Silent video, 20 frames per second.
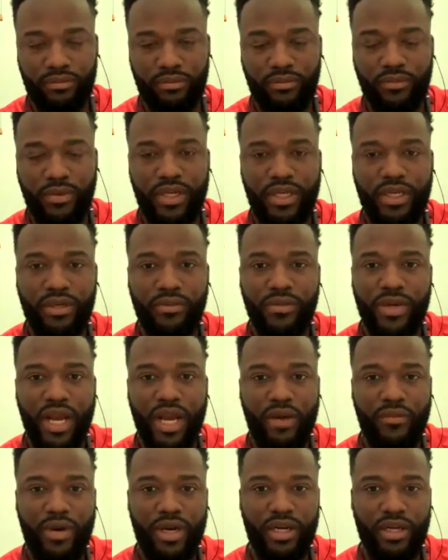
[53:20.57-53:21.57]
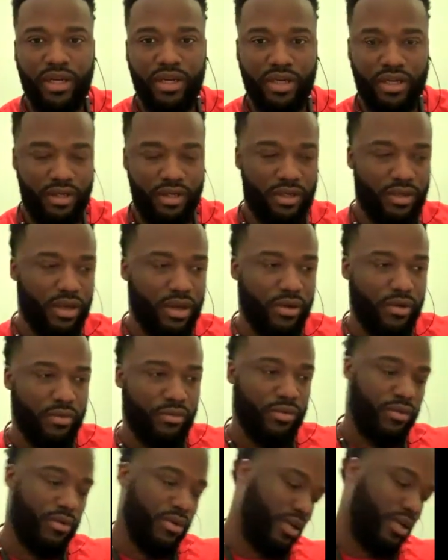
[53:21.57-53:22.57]
we got rid of
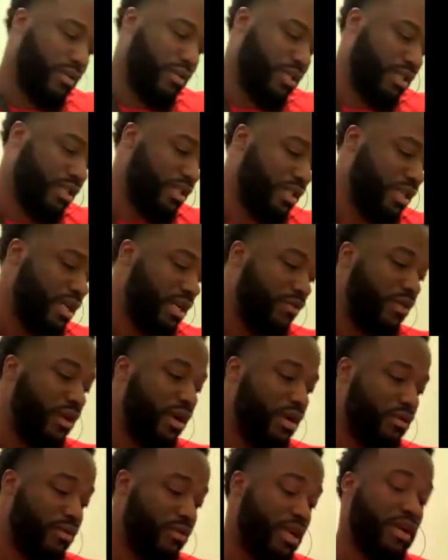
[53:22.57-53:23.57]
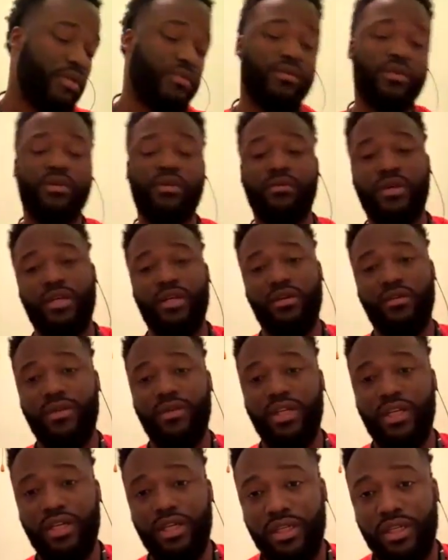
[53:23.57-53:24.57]
homeboy. What's his name? Not the one over
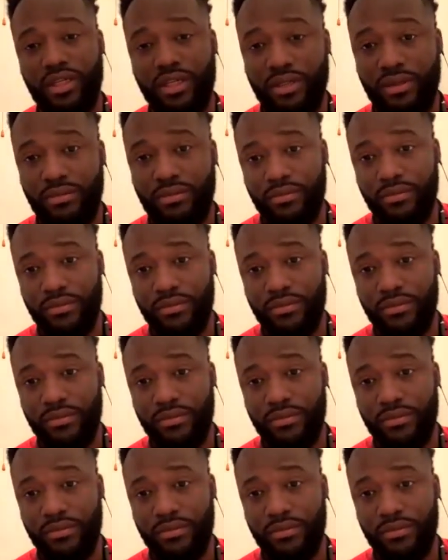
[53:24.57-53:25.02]
there in